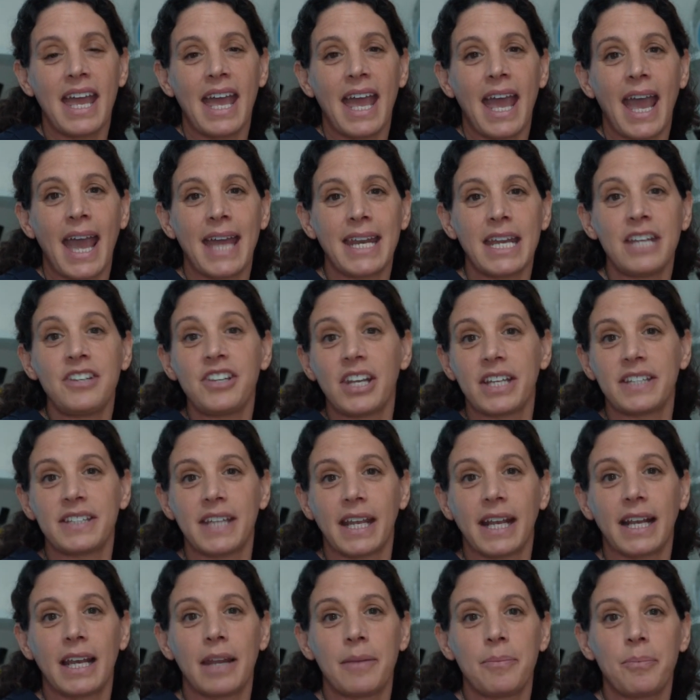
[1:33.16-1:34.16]
NHS
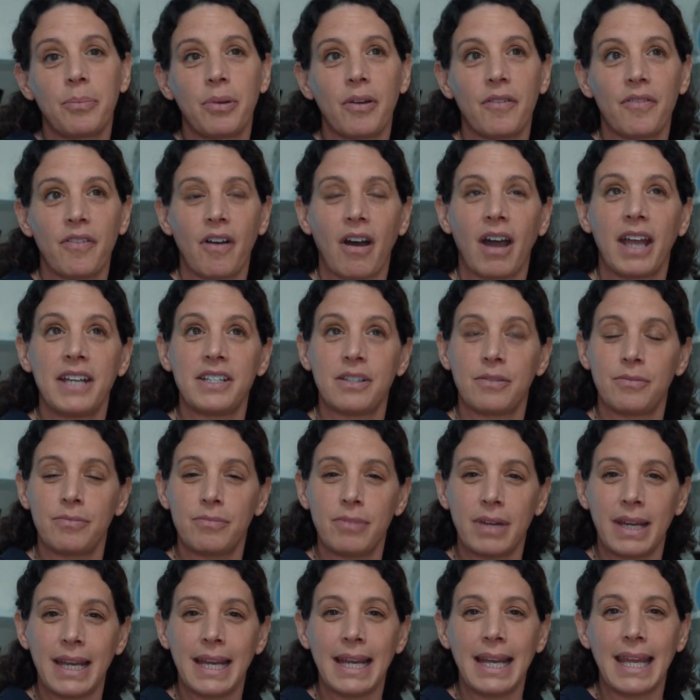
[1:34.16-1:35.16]
England provide a
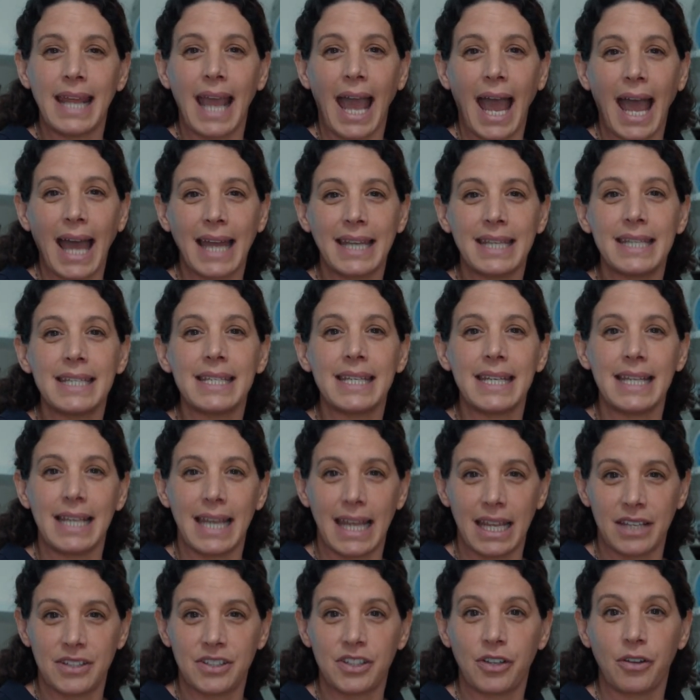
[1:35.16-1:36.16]
really handy
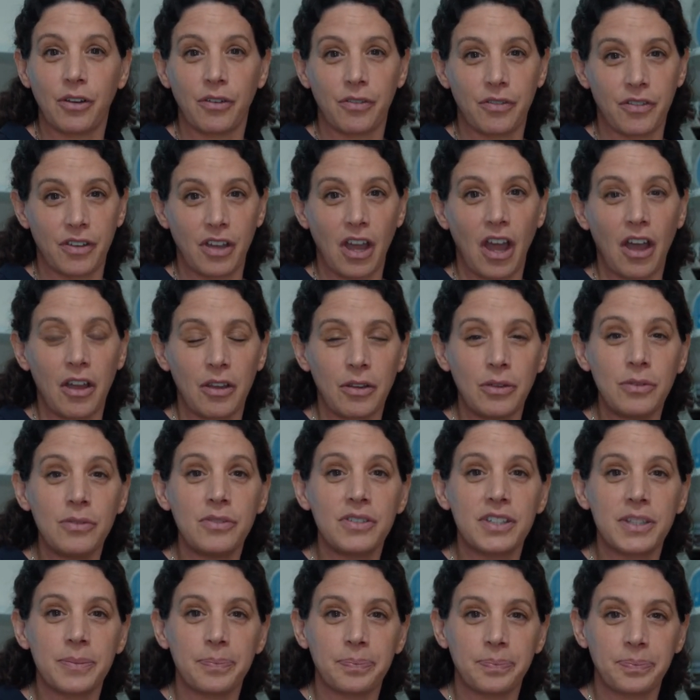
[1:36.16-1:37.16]
list of
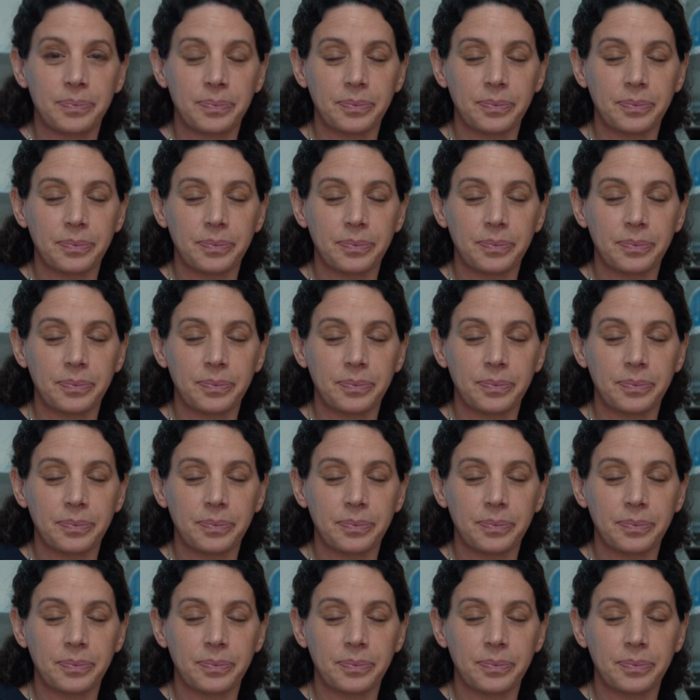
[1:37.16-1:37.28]
codes,